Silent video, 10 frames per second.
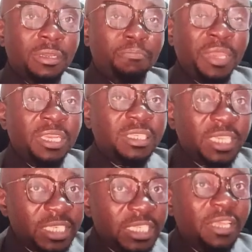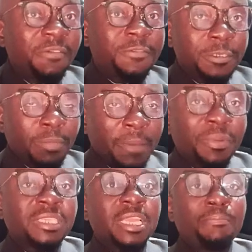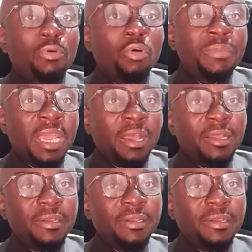being deceived by President Paul Biya?